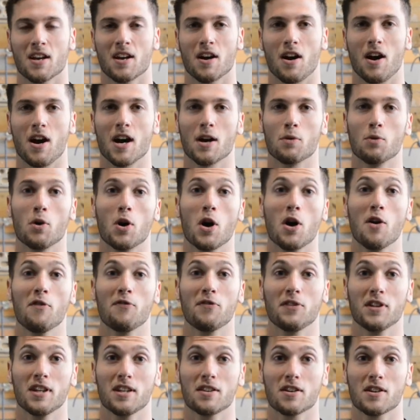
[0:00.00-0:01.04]
All right, well,
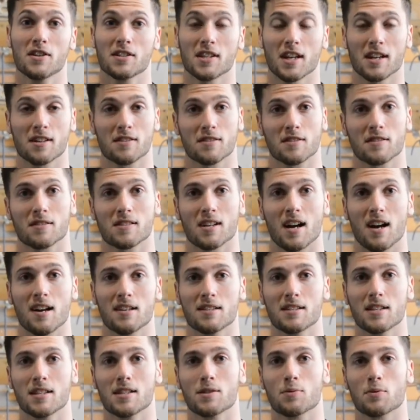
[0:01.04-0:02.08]
hopefully those
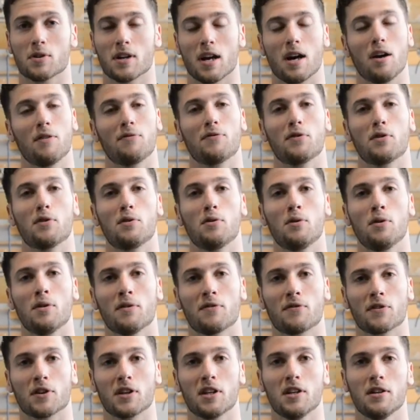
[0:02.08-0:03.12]
exercises were helpful
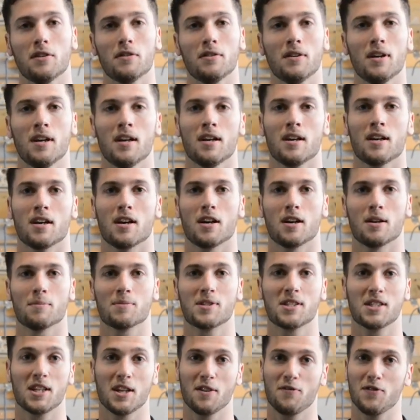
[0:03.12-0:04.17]
for you.
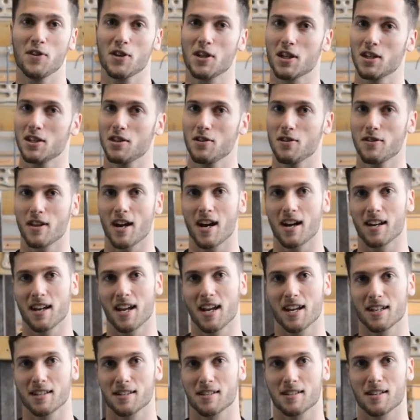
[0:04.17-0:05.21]
See if you can do that
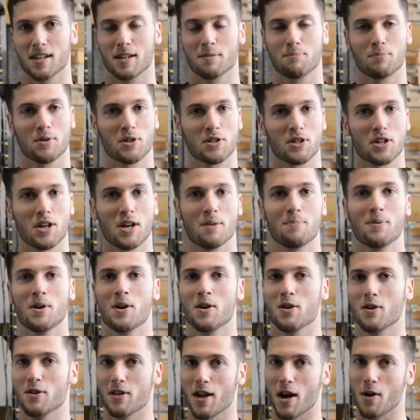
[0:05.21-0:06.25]
handstand push-up
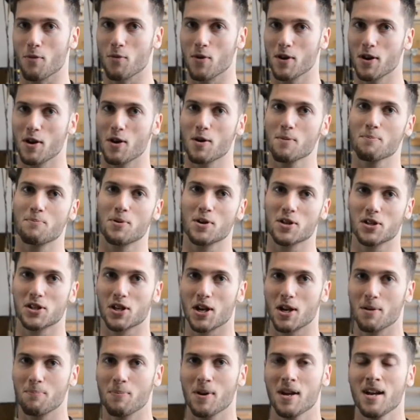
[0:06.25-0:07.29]
or that one arm
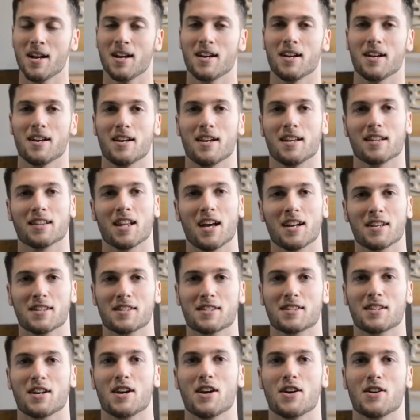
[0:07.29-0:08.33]
push-up, and let
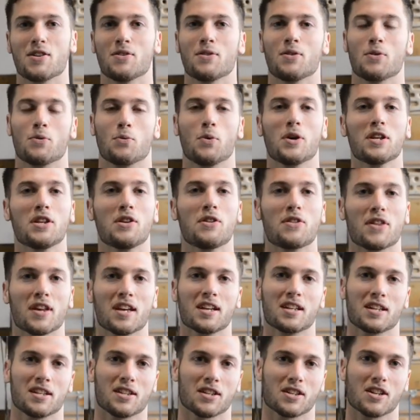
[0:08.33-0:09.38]
us know what you
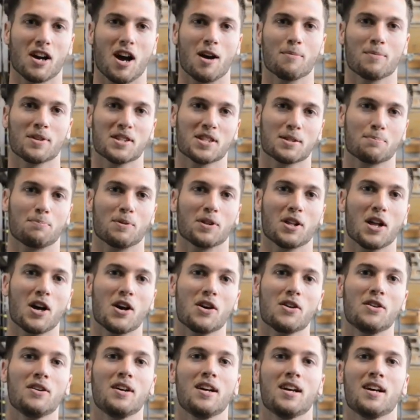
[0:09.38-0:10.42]
think in the comments
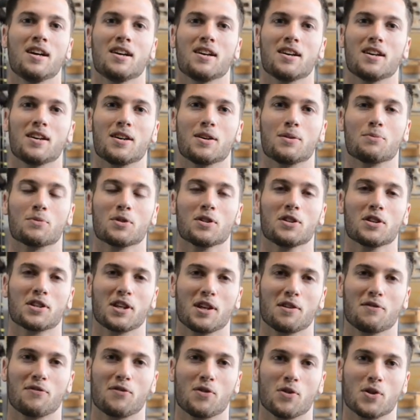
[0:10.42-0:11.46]
below. We're
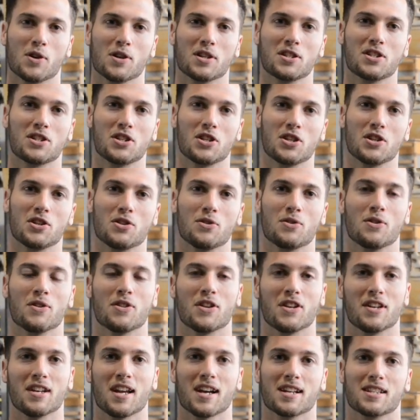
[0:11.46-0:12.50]
looking forward to
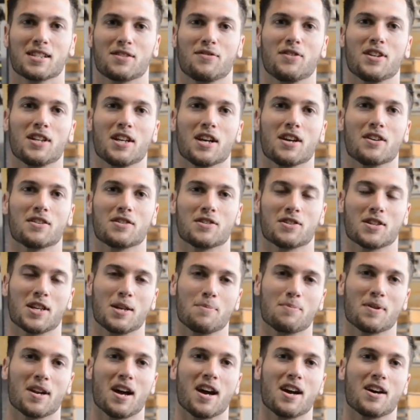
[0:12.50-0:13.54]
the next video, so
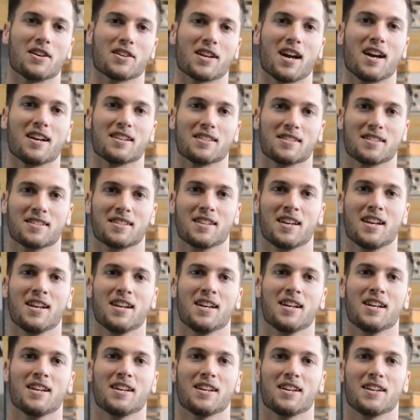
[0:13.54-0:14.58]
keep an eye out, guys.
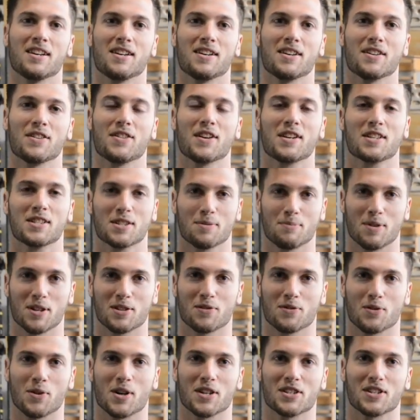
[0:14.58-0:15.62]
Thanks so much
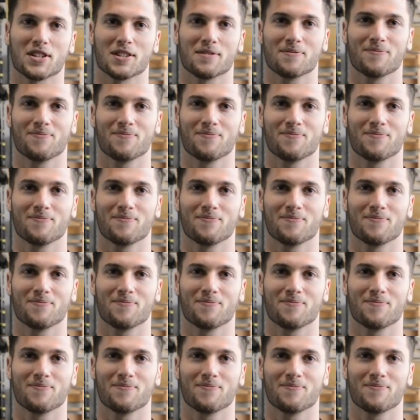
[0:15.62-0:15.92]
for watching.